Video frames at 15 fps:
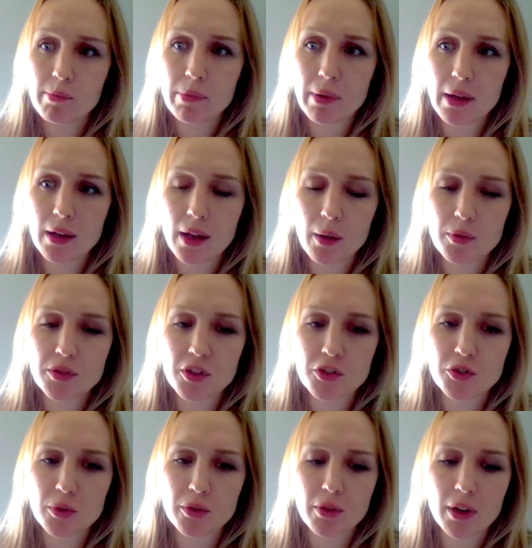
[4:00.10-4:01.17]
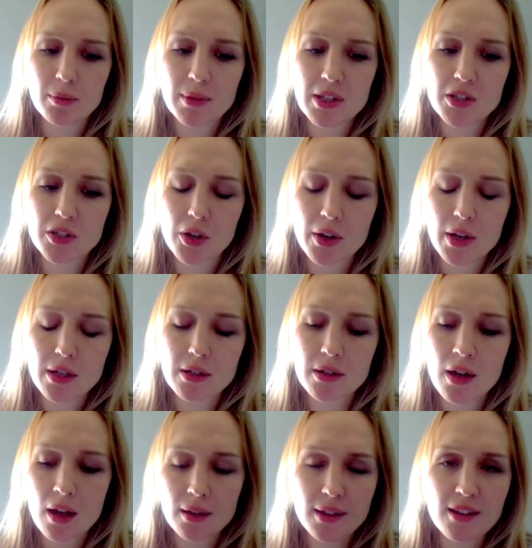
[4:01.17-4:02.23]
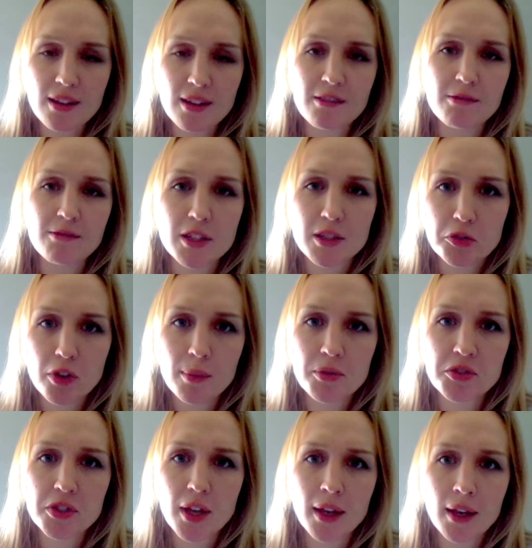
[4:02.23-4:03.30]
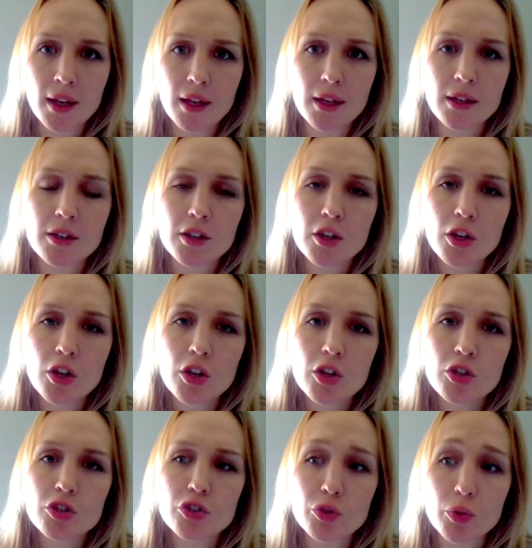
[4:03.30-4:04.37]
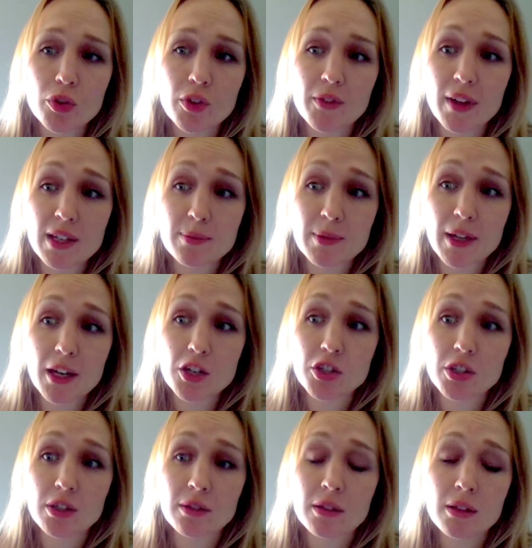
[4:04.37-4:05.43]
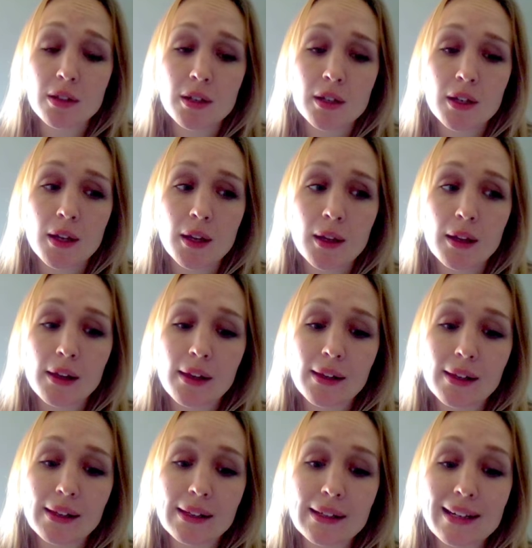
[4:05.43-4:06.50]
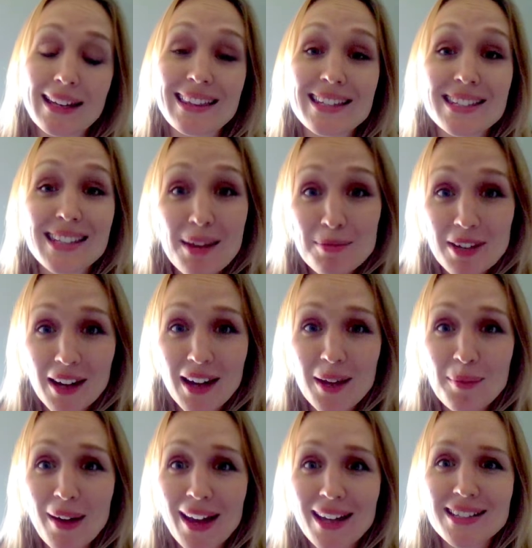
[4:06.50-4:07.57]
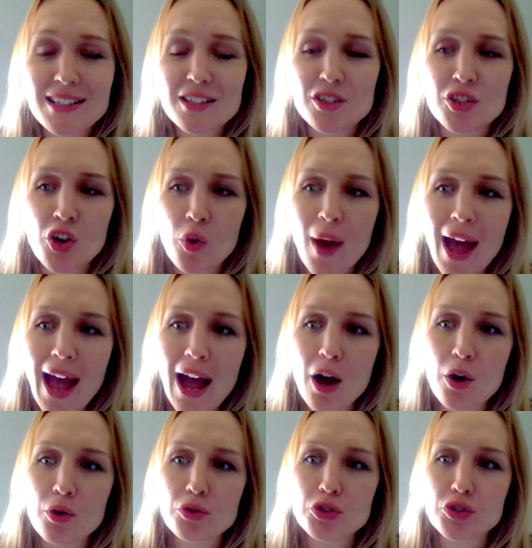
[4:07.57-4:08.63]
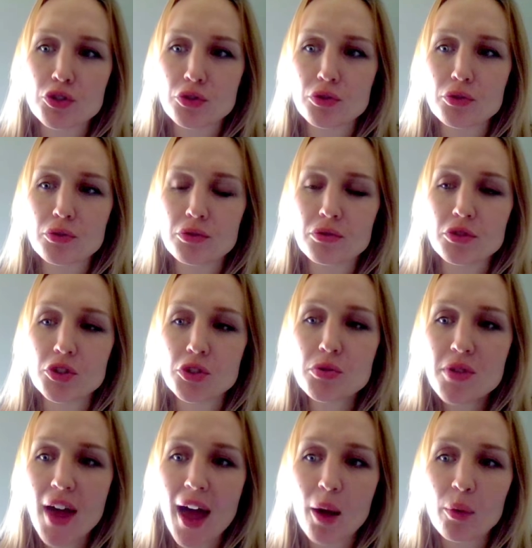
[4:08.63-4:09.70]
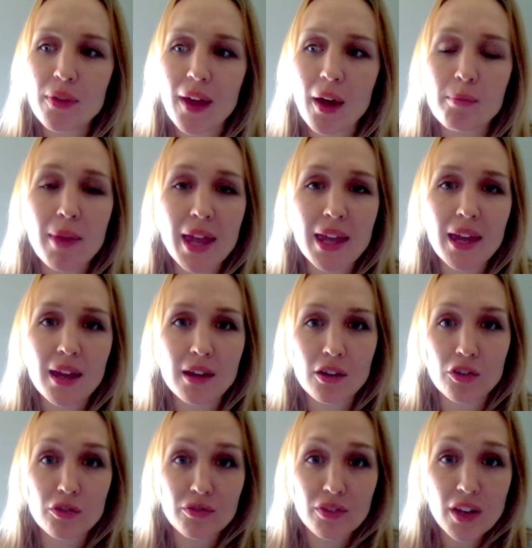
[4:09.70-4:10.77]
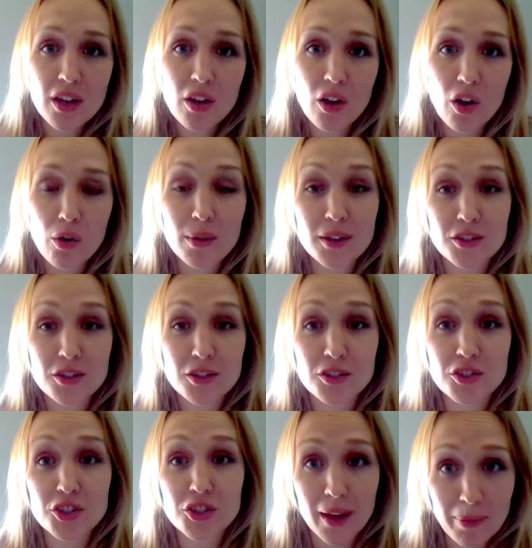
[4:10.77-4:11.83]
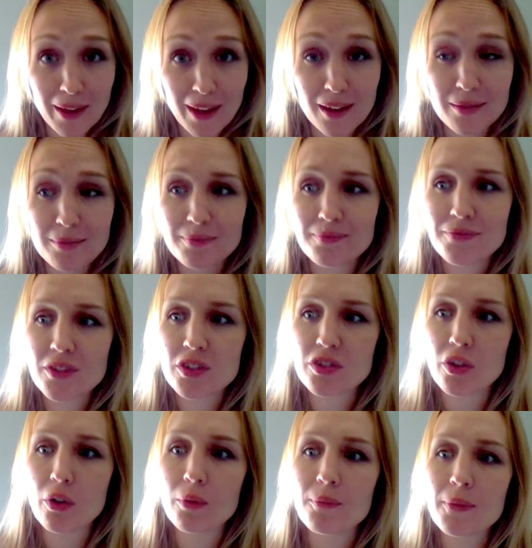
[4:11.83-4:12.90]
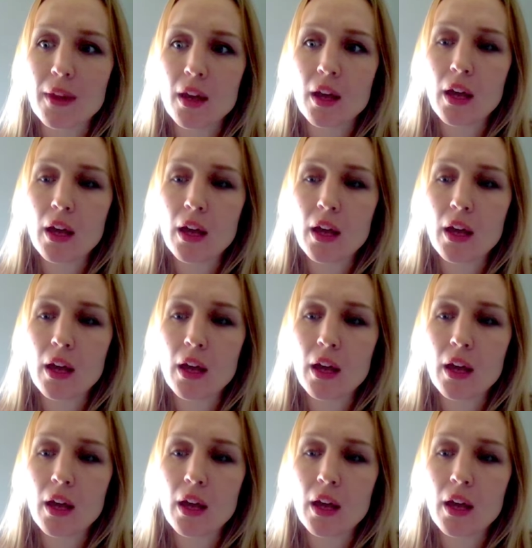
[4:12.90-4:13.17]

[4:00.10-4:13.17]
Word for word: but I was also incredibly sorry to not leave my subscribers any sort of explanation. Uh, at the same time, I didn't know how to do that without making another video and showing up again. So